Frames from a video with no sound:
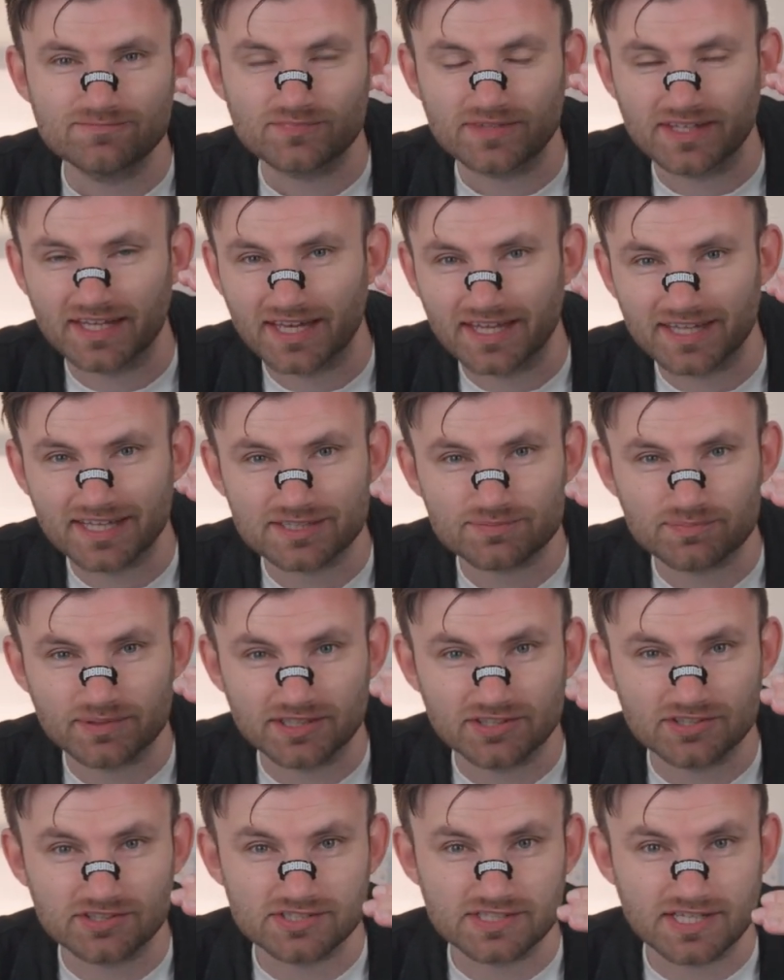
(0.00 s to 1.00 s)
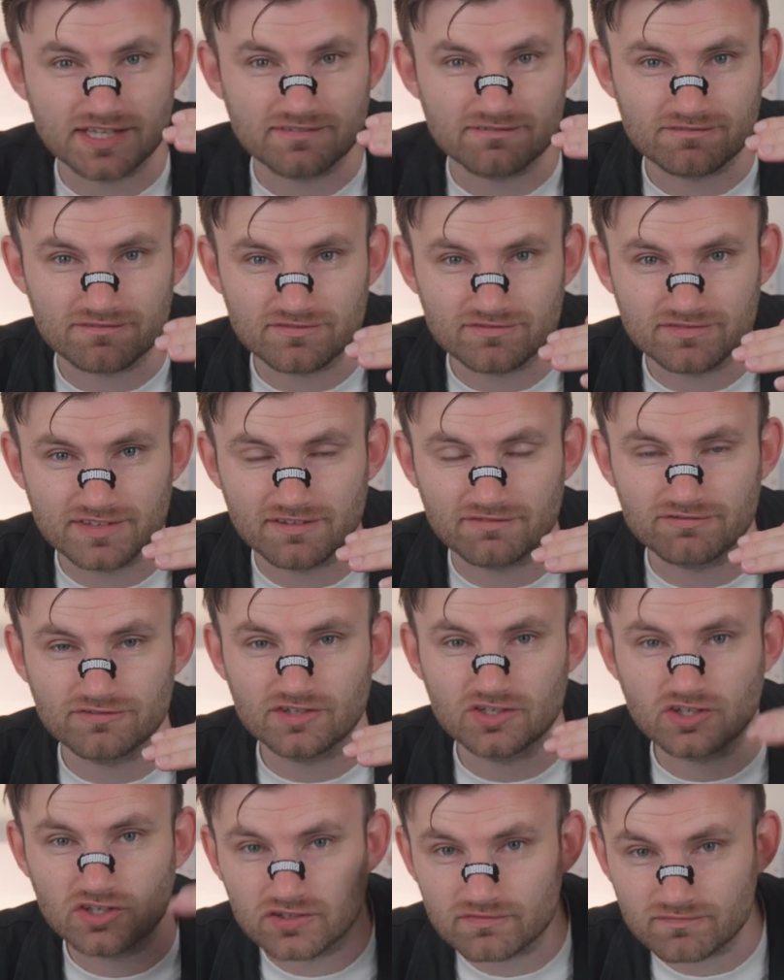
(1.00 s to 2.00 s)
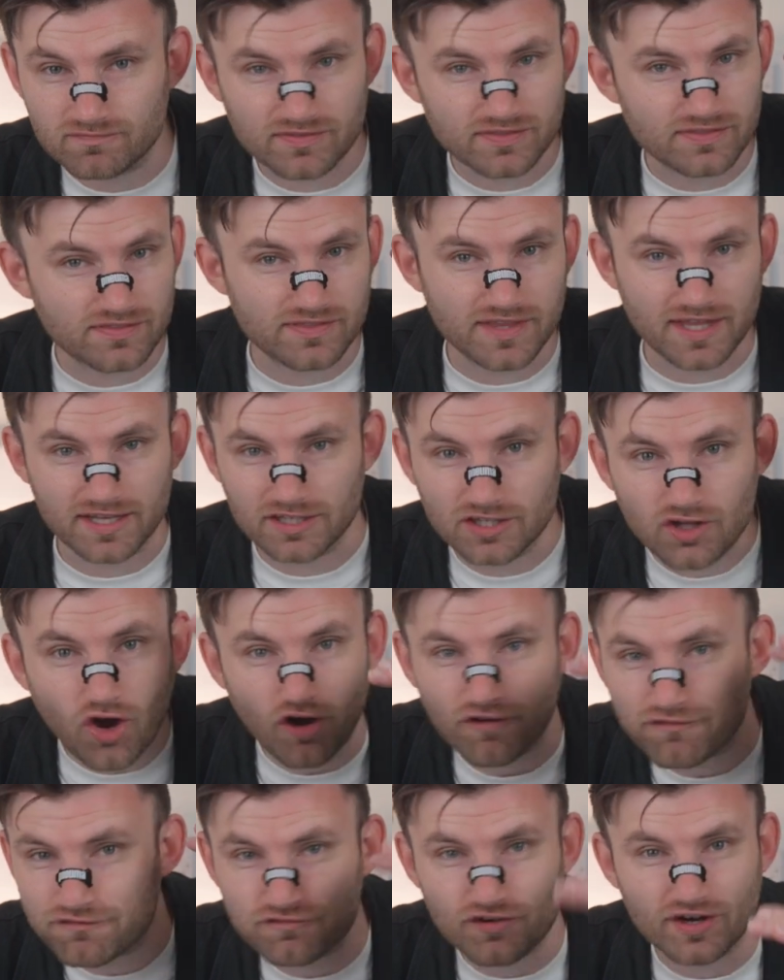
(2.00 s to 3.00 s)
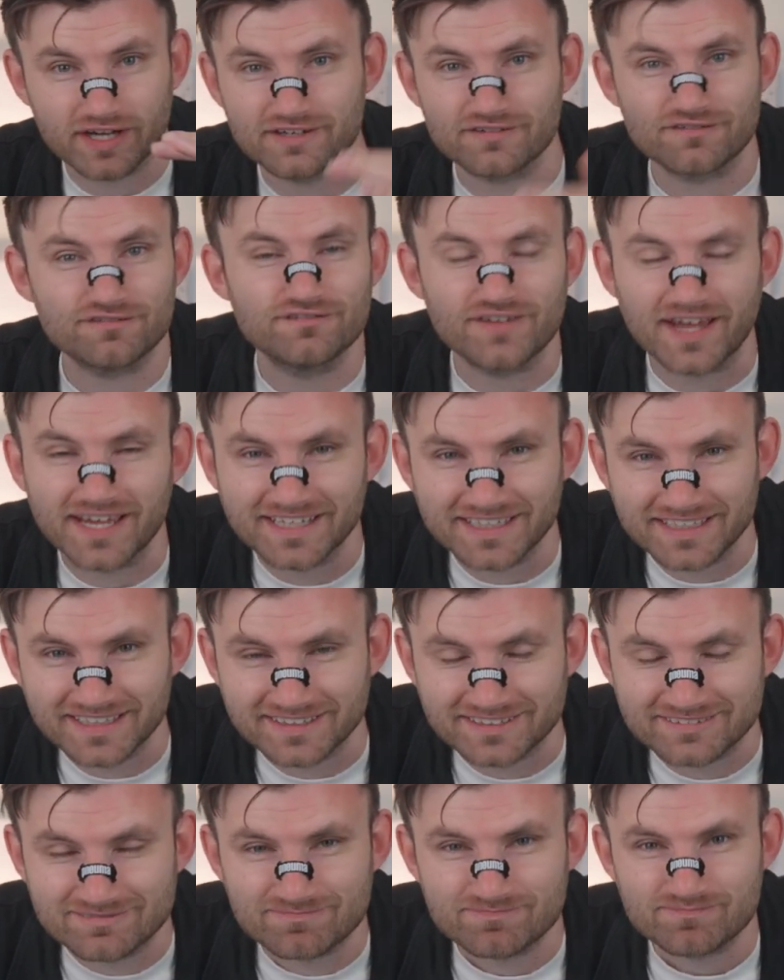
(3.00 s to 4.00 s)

yeah, that's because they're not afraid of failing,